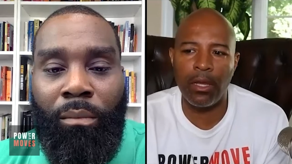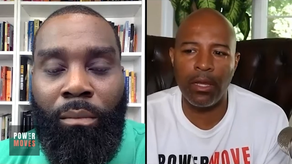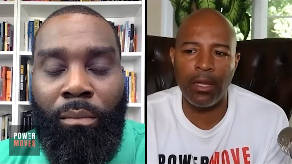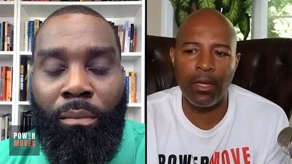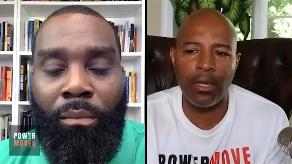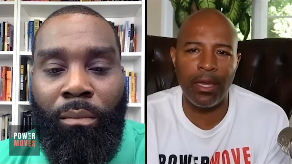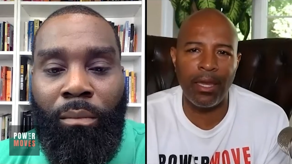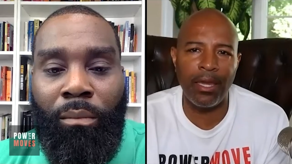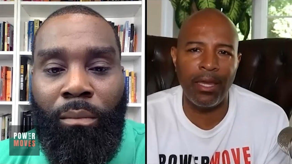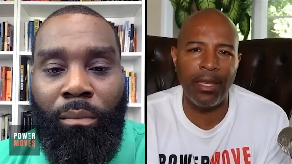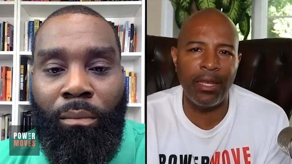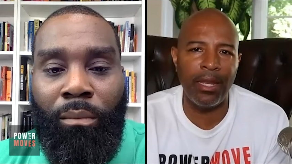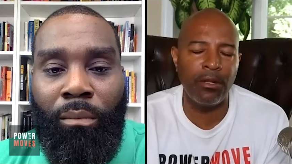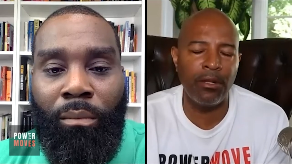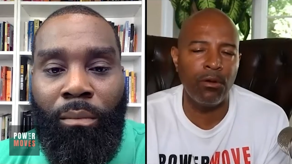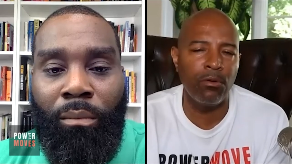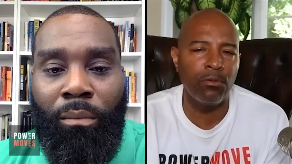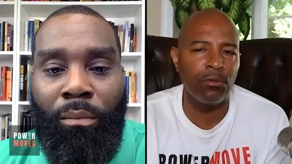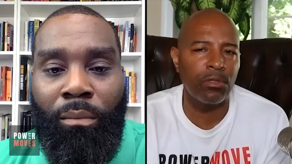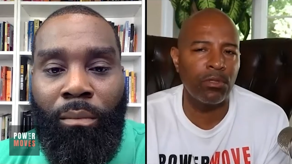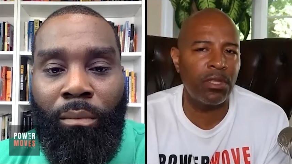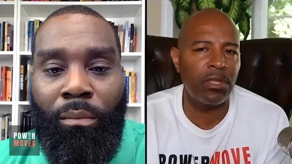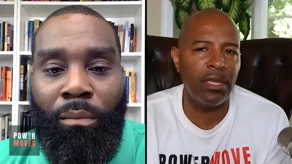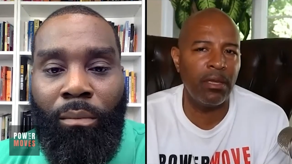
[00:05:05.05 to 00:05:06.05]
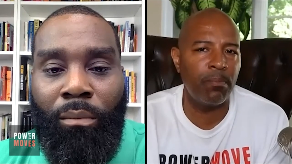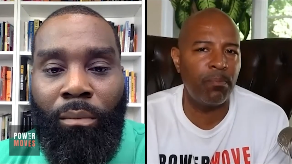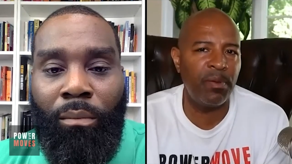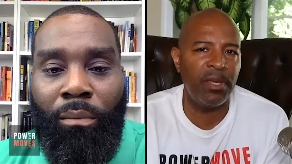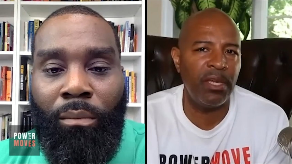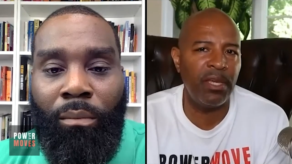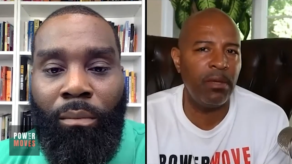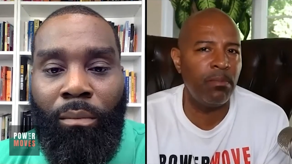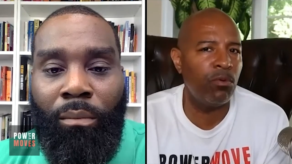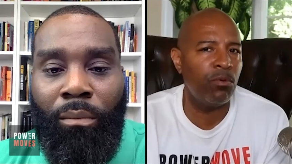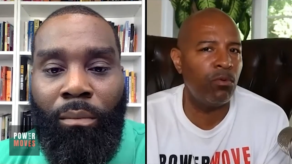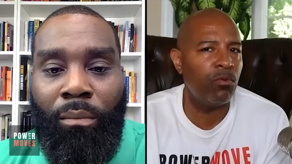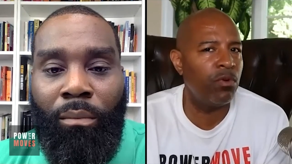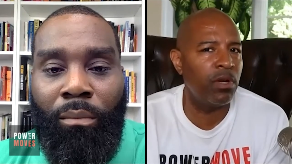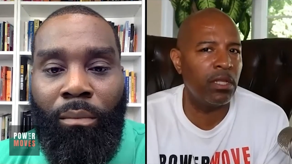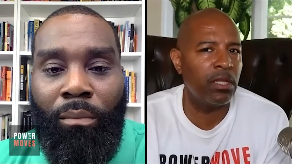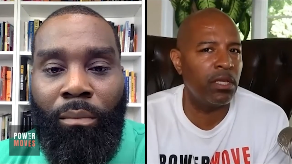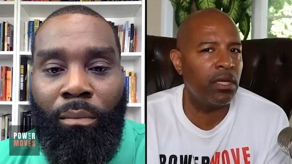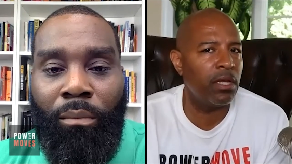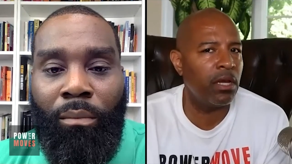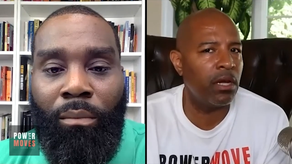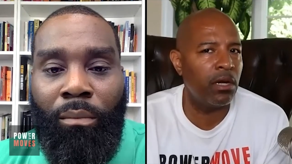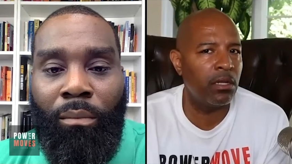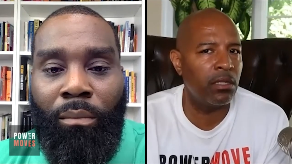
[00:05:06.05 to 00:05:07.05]
Speaker 1: and I don't think people
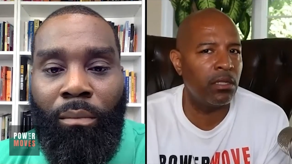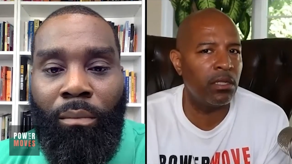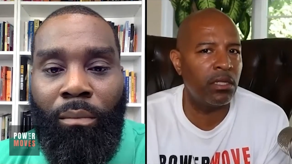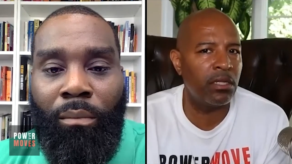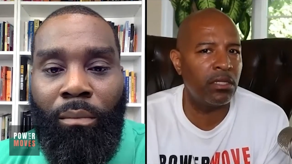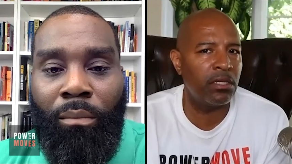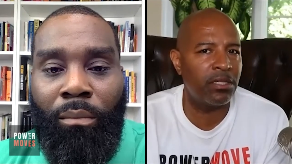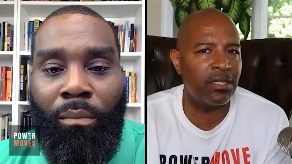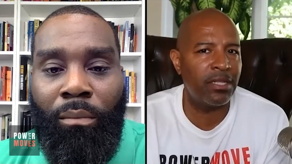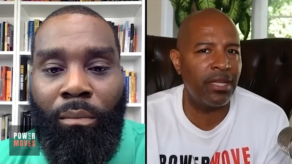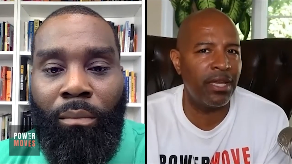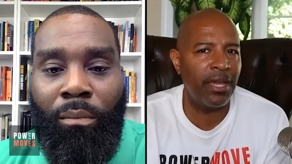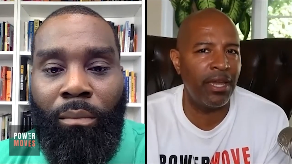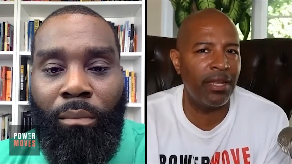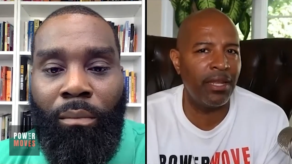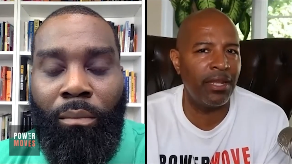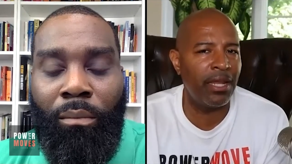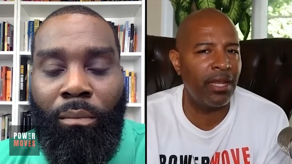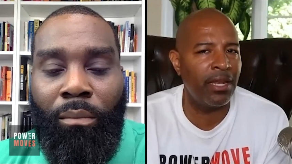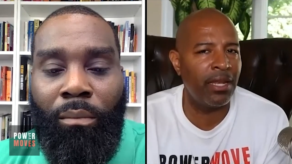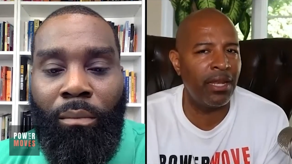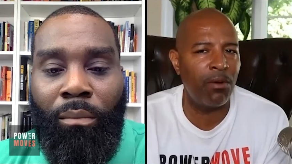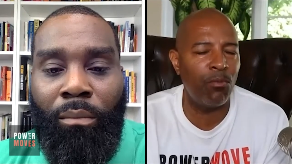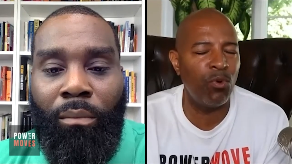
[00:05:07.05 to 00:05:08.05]
really understand, and I want to